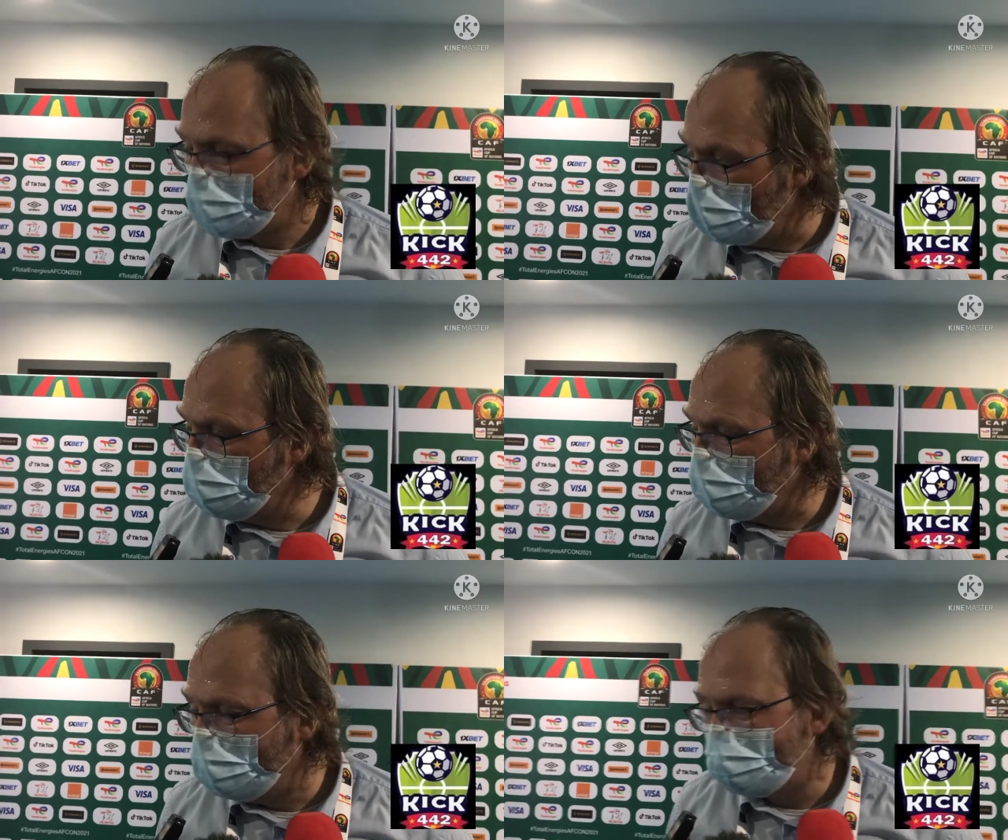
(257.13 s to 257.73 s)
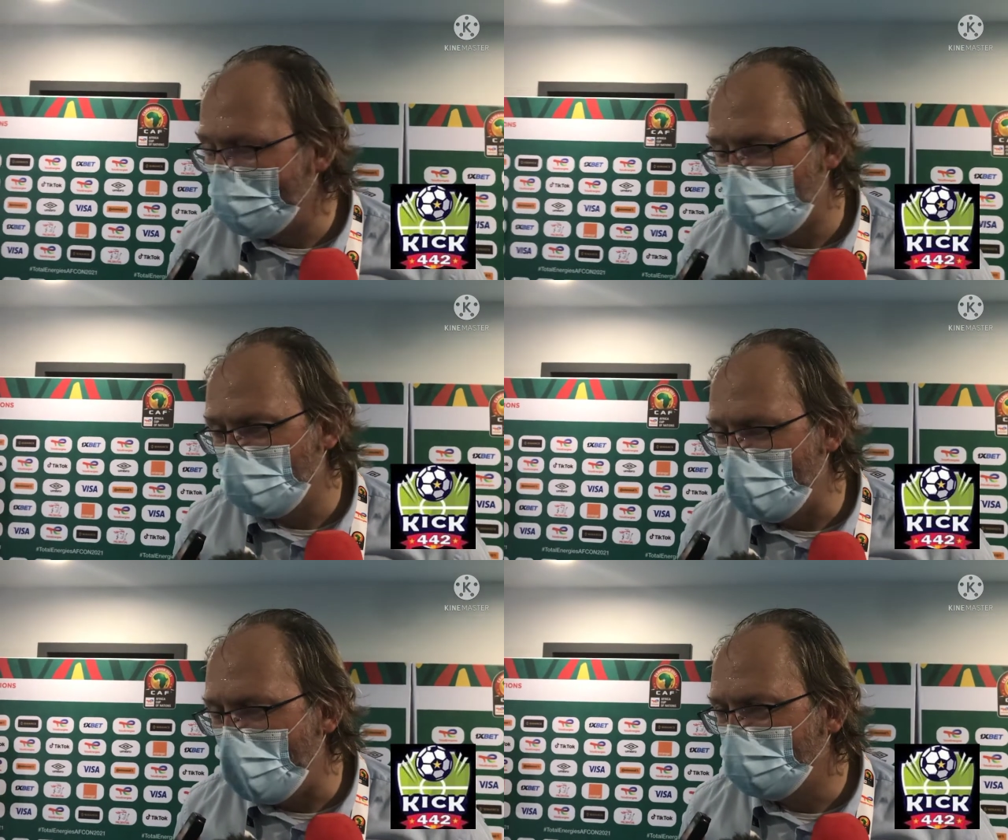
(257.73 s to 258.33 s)
Gambia is
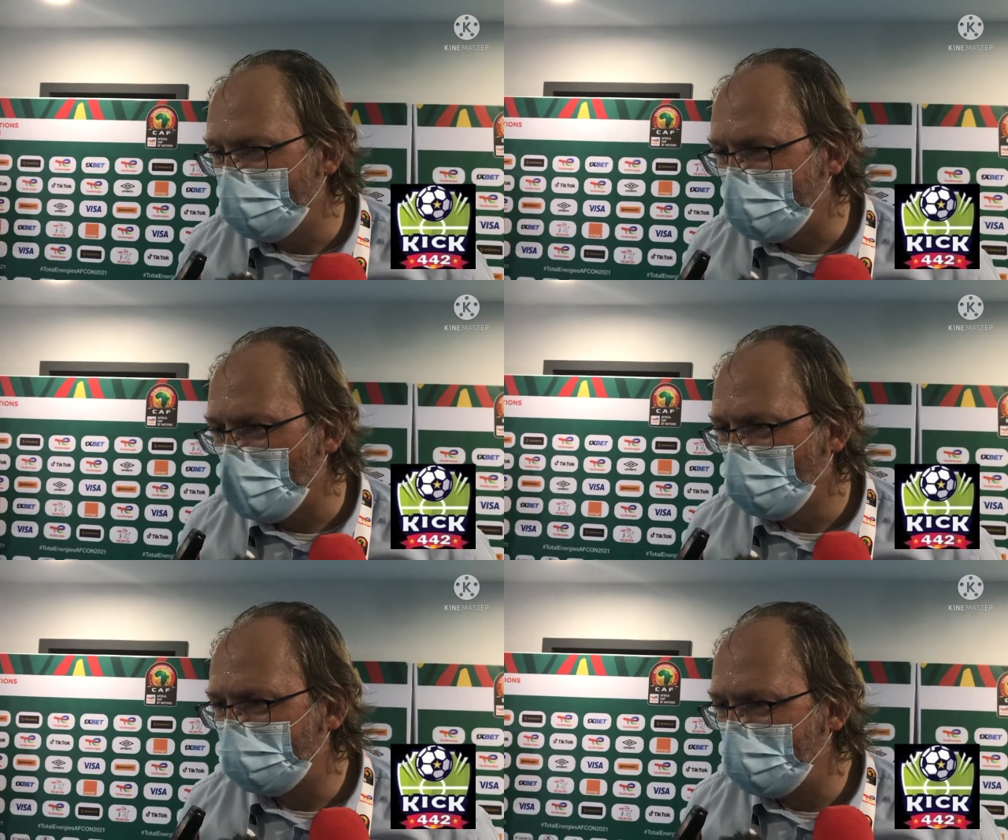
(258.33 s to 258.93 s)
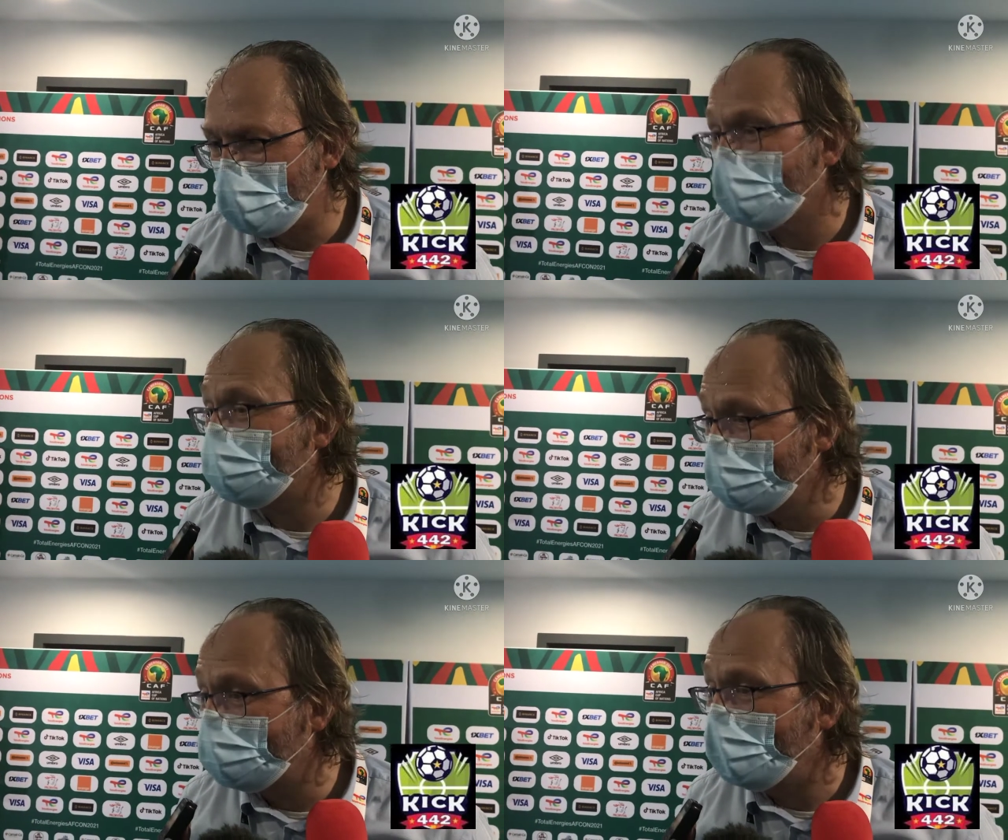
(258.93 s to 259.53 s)
there in Ivory Coast,
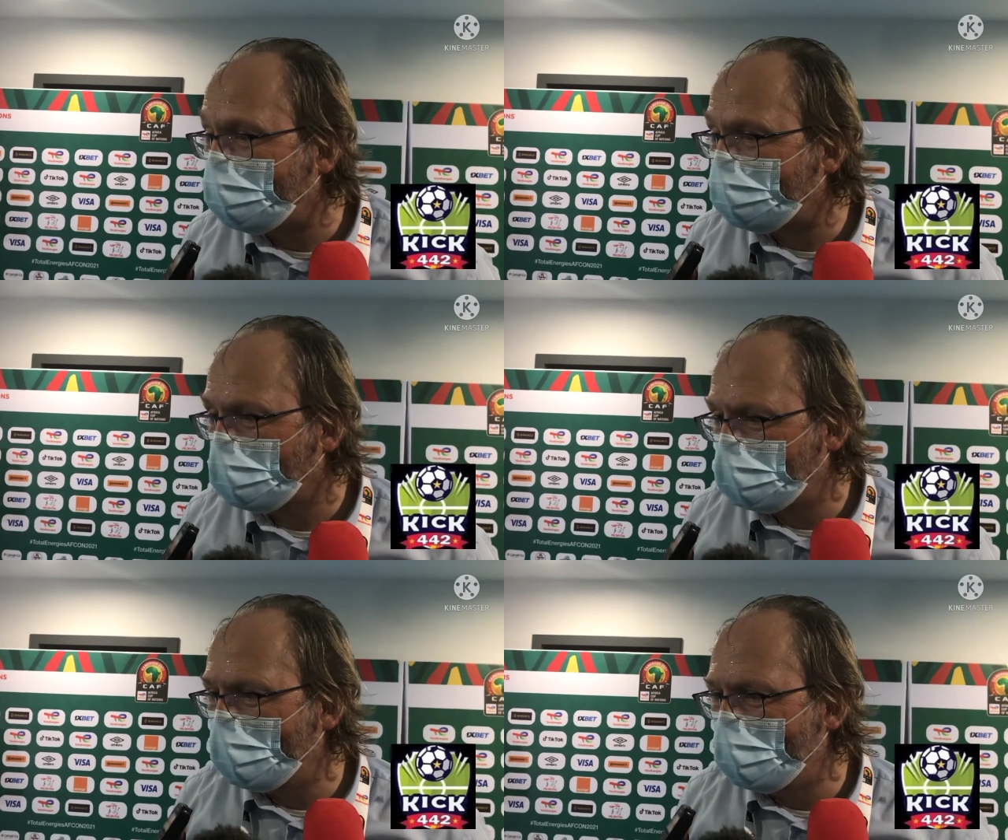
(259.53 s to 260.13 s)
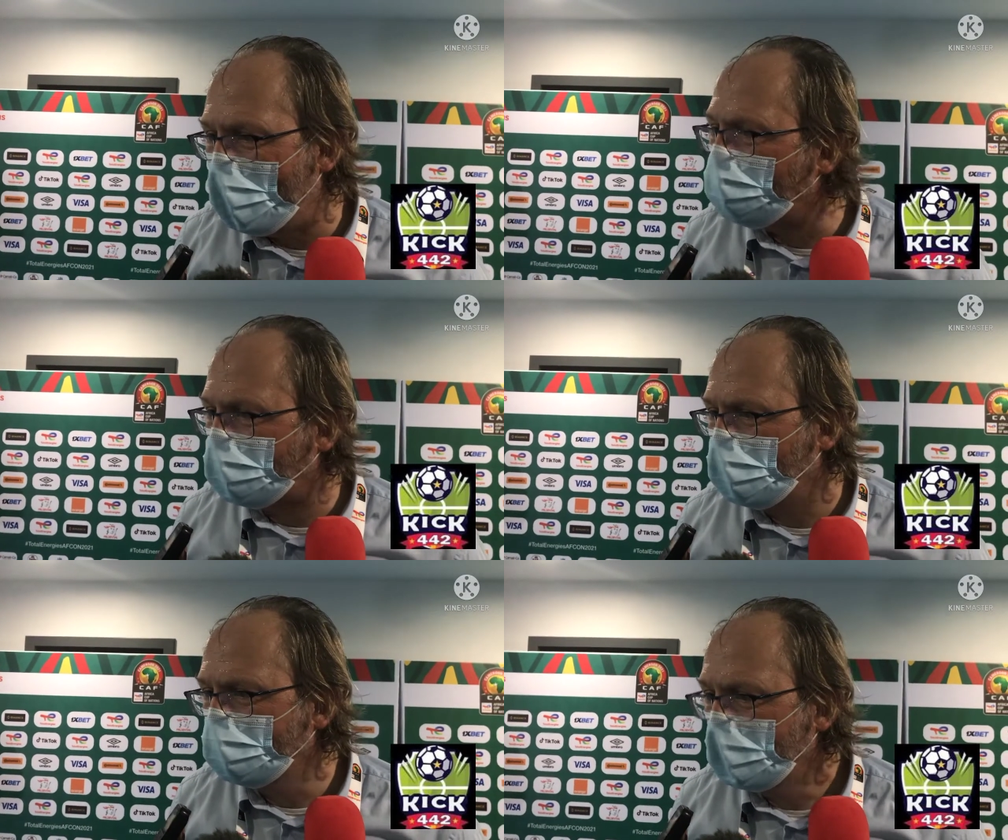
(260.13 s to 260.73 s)
because the taste of playing
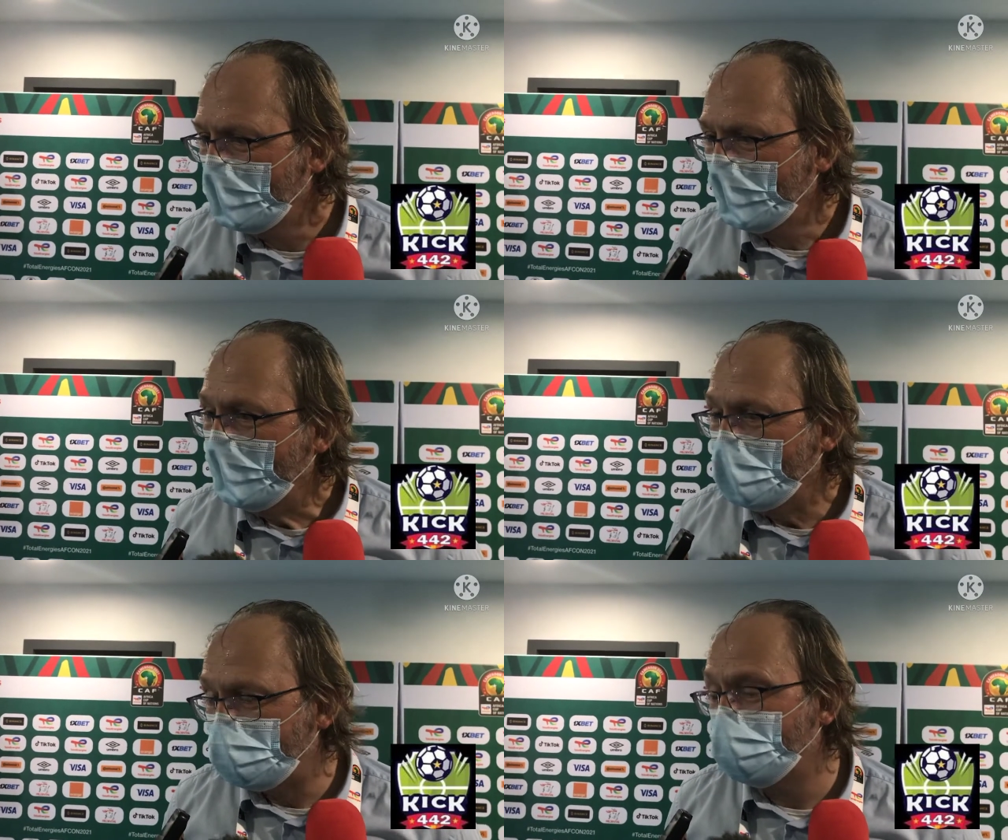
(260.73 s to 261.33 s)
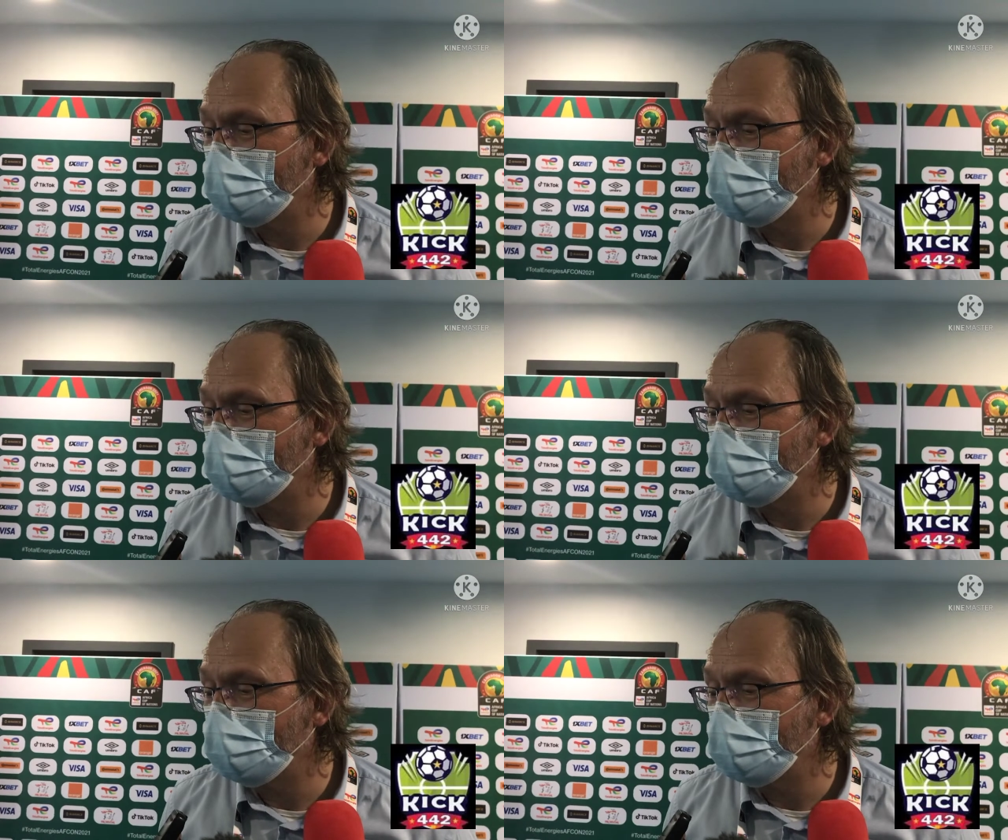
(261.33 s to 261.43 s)
AFCON is